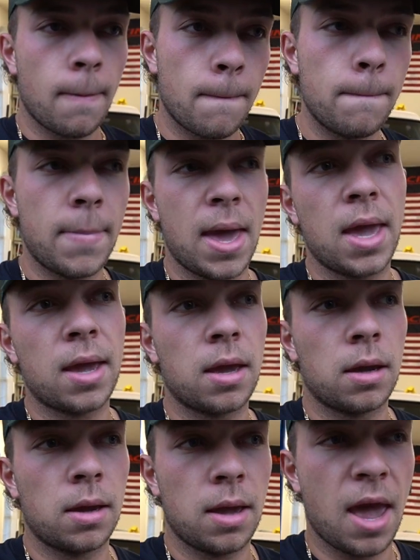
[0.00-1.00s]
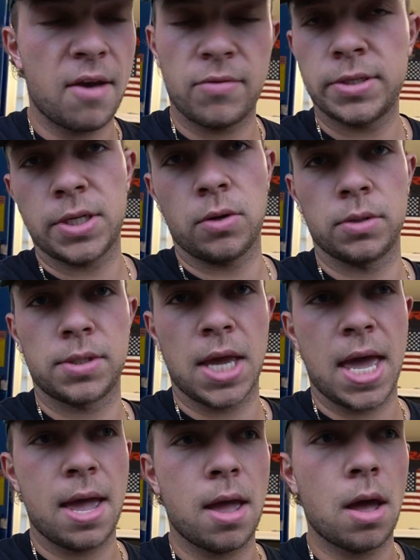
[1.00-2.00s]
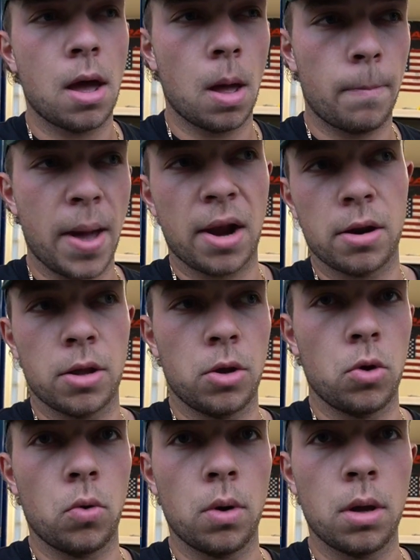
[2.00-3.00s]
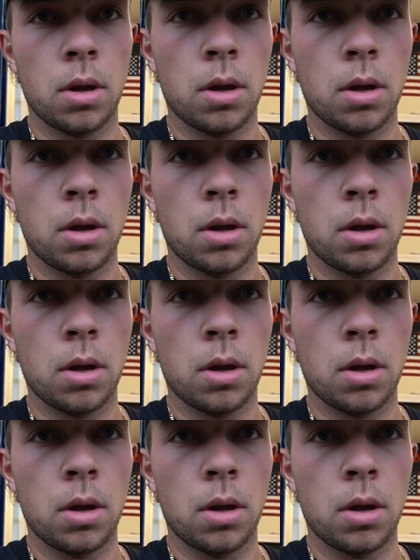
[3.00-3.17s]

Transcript: Make every single day a better you.